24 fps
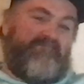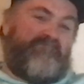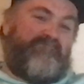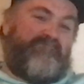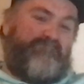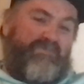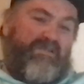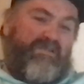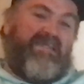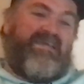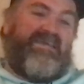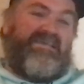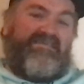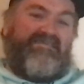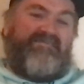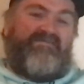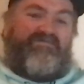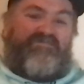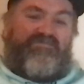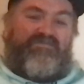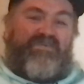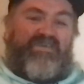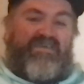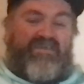pleased
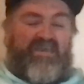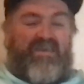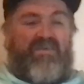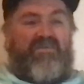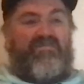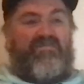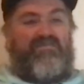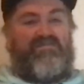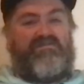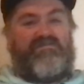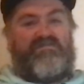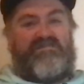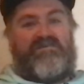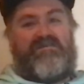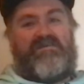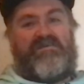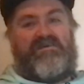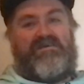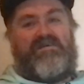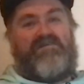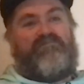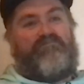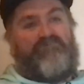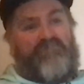for Kiel
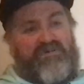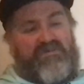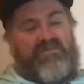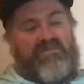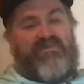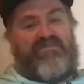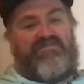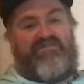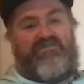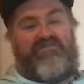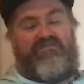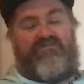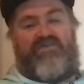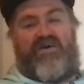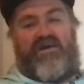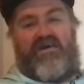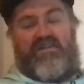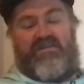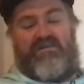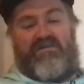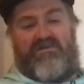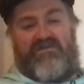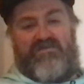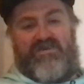because they've finally
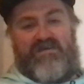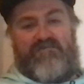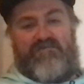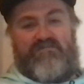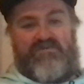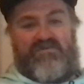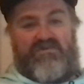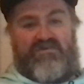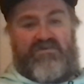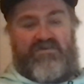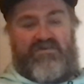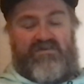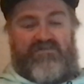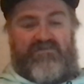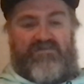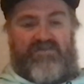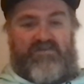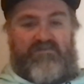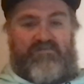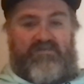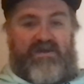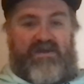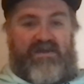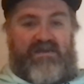got that monkey off their
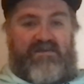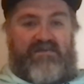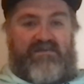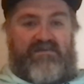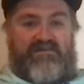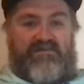back.